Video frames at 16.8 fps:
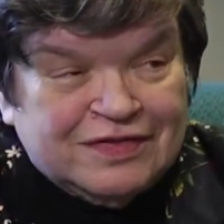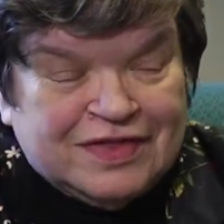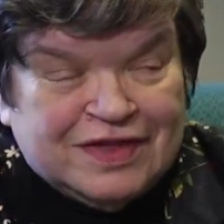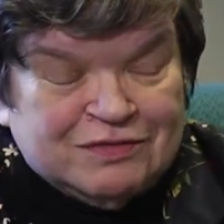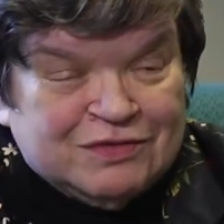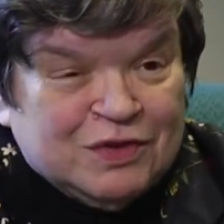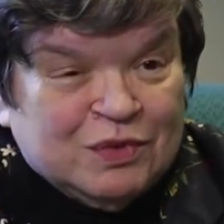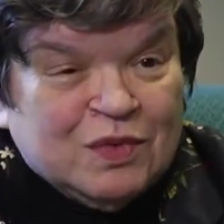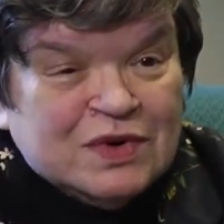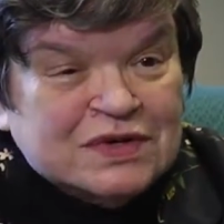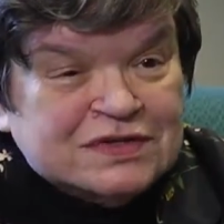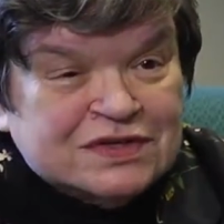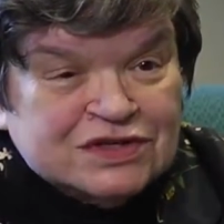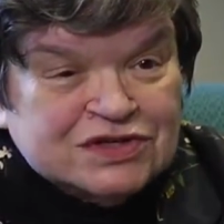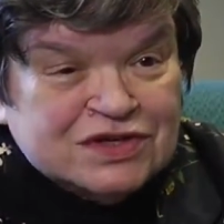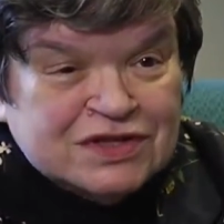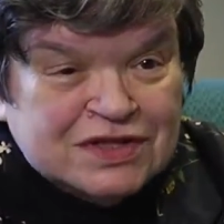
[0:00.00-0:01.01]
that there was
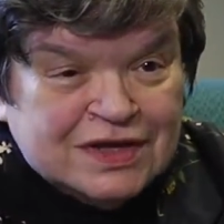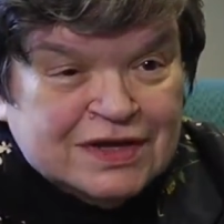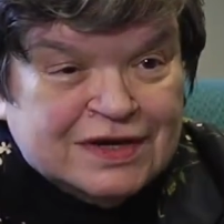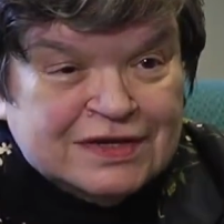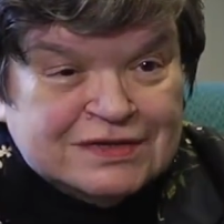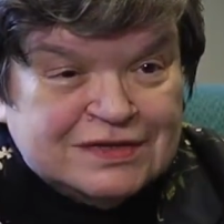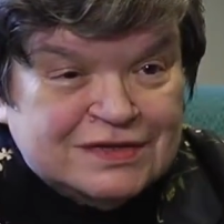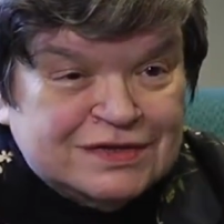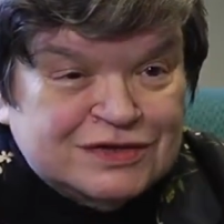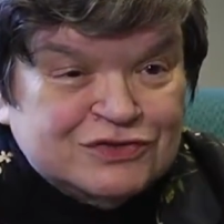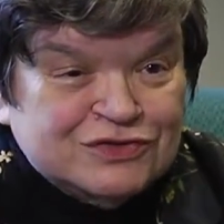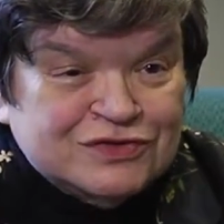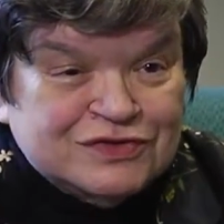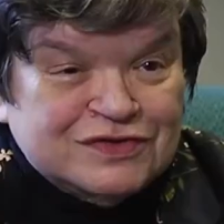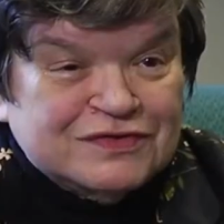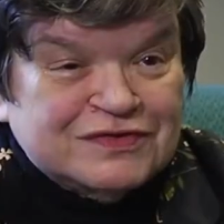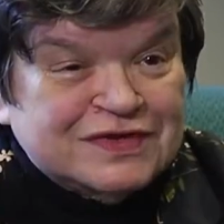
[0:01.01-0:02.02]
such a thing as the
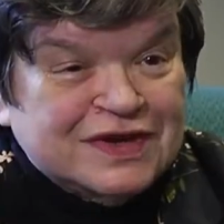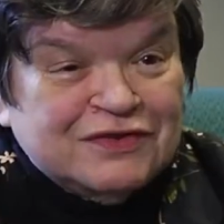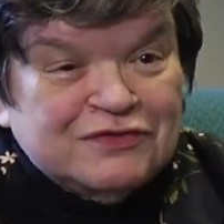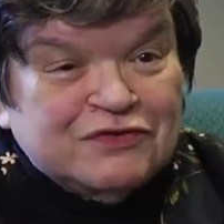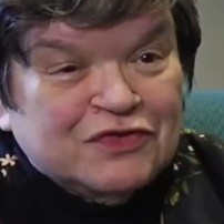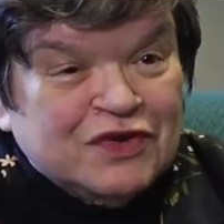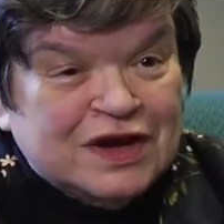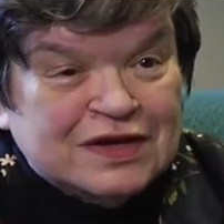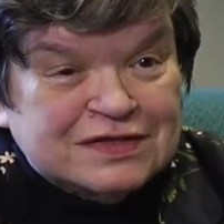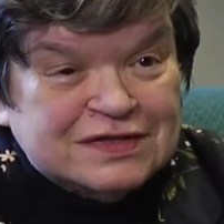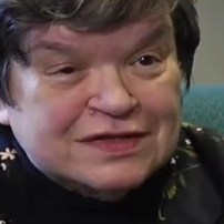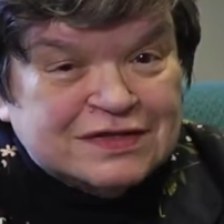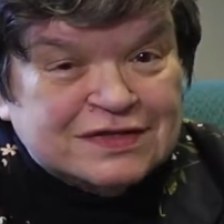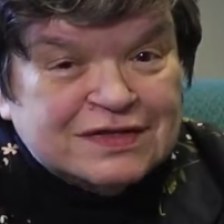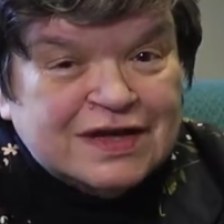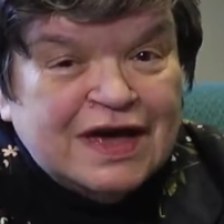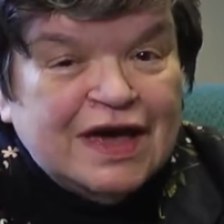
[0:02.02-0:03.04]
Sisters of St.
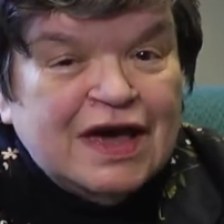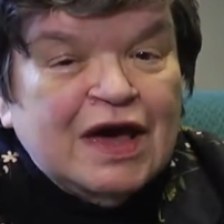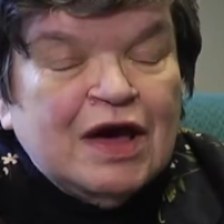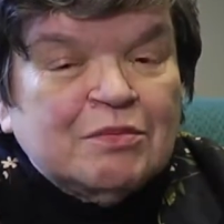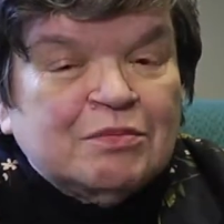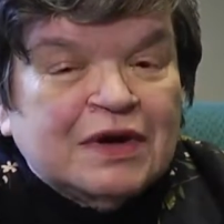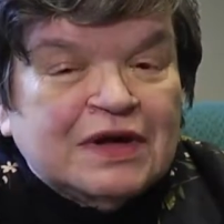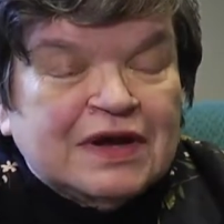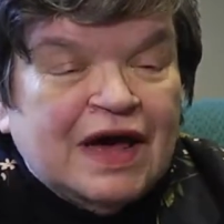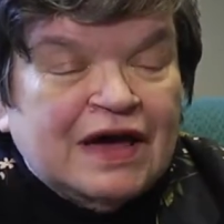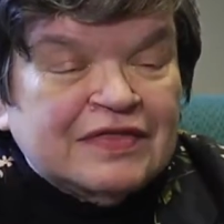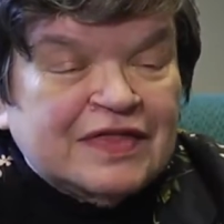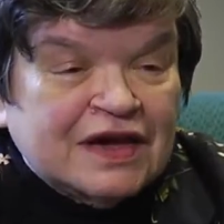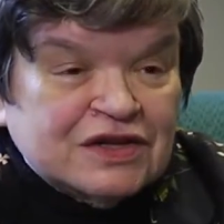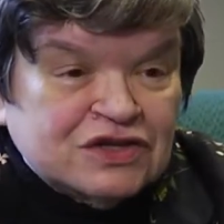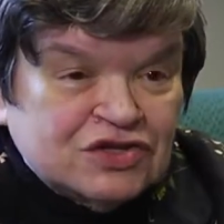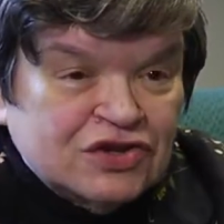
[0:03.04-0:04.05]
Francis. But at
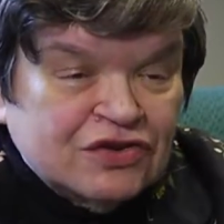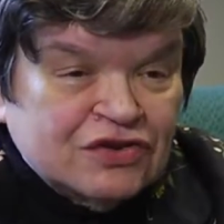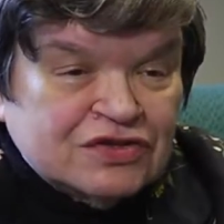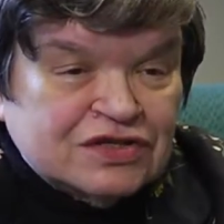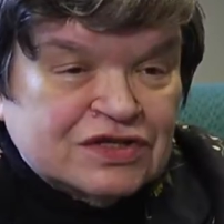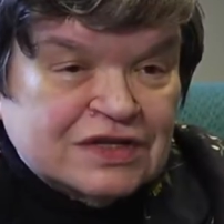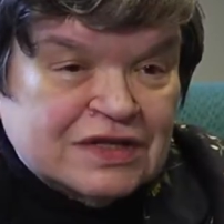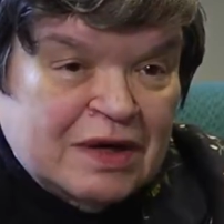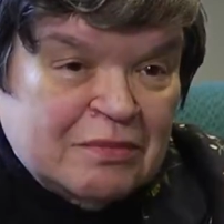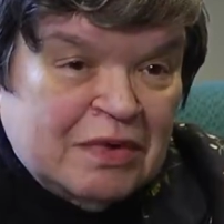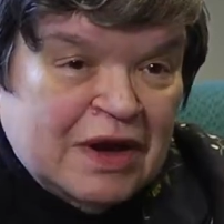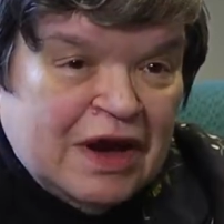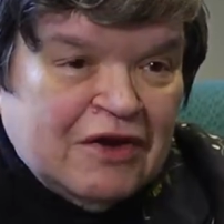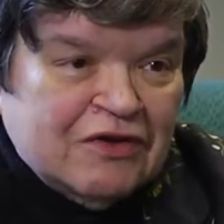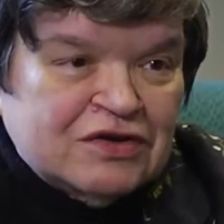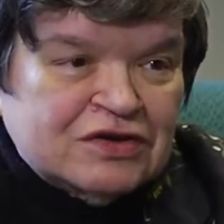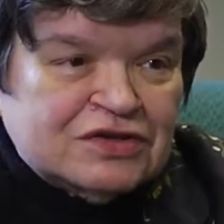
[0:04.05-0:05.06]
that church, at that
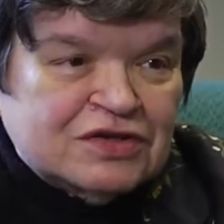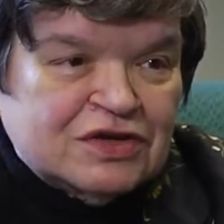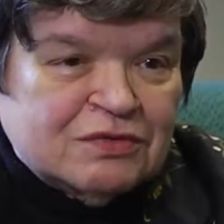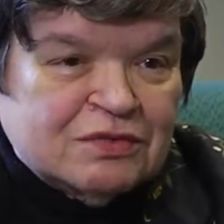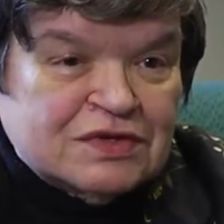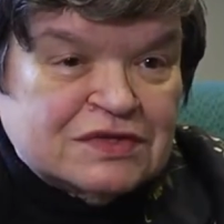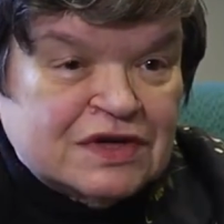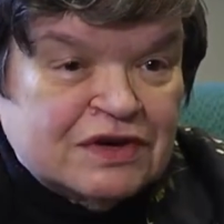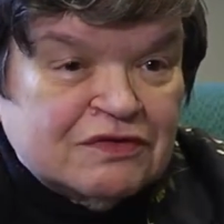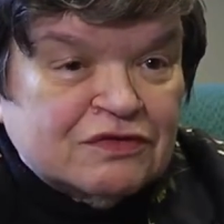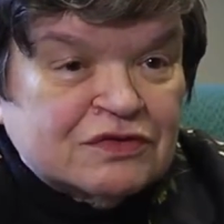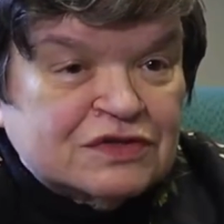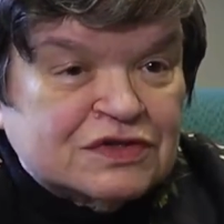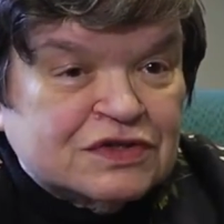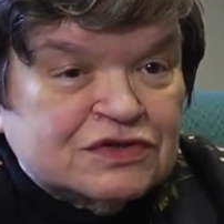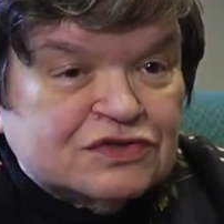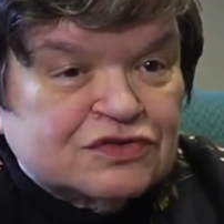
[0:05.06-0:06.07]
parish, there were several
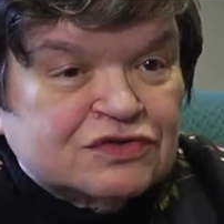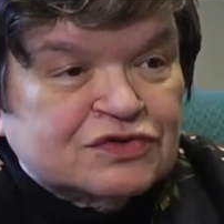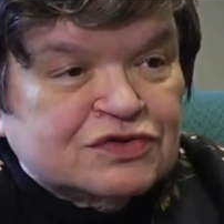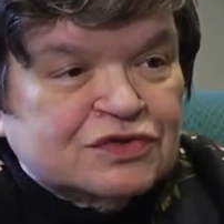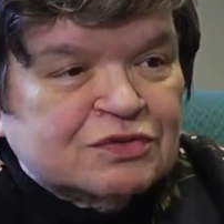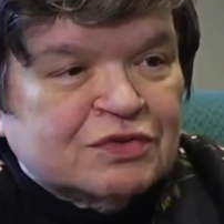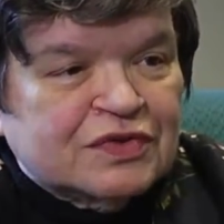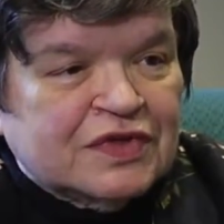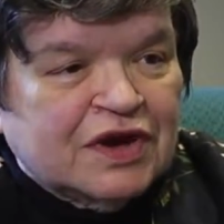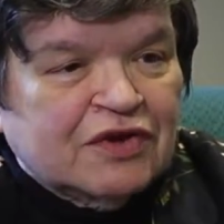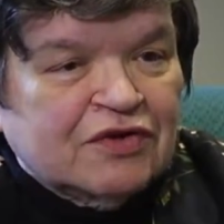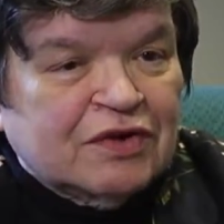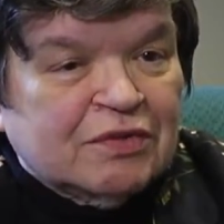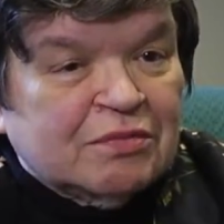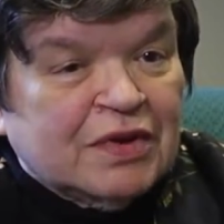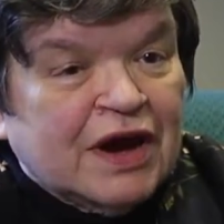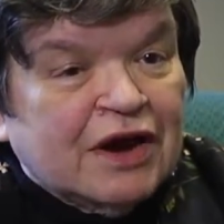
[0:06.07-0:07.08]
sisters who were there
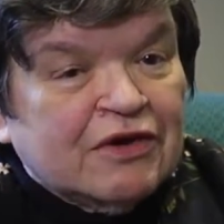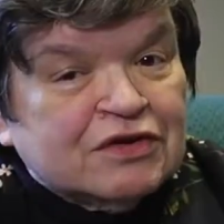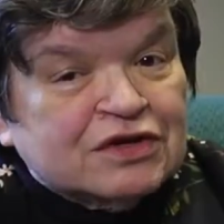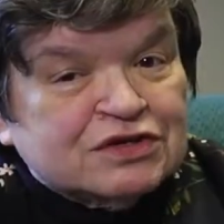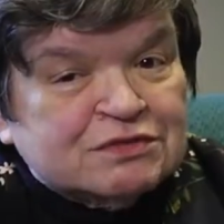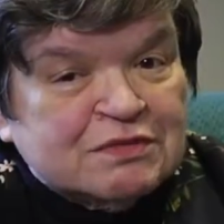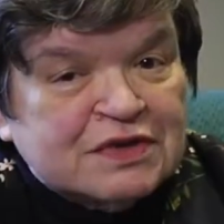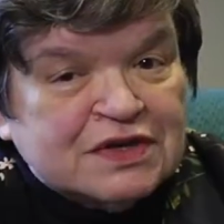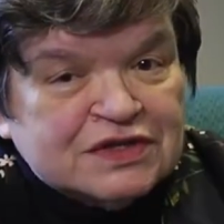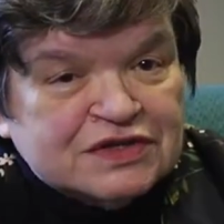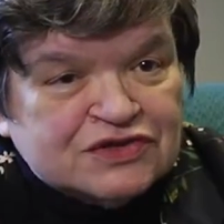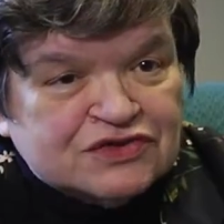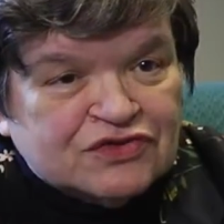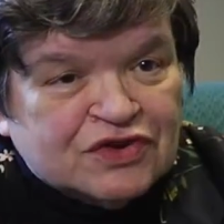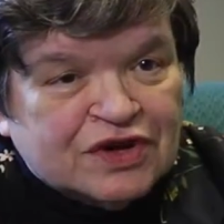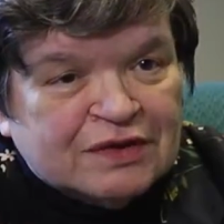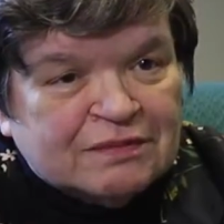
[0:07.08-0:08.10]
in parish
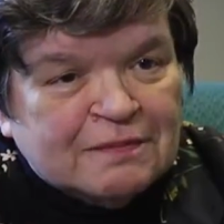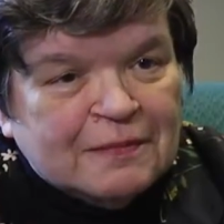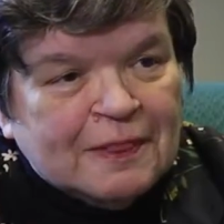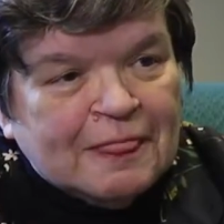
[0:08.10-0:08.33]
ministry.